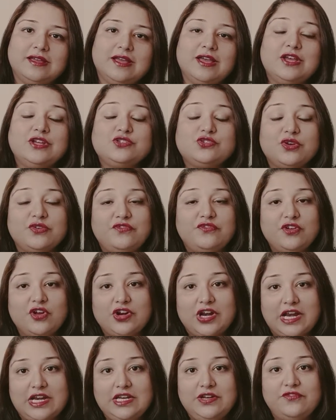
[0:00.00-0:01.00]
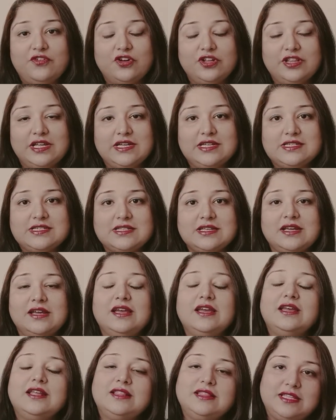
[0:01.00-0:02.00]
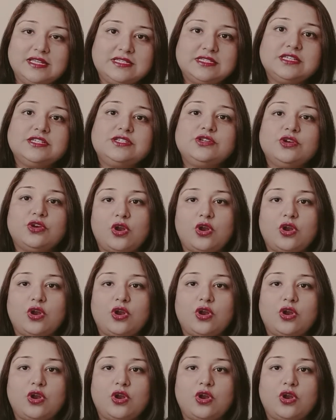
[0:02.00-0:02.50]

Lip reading: So if you're ready for this, this is your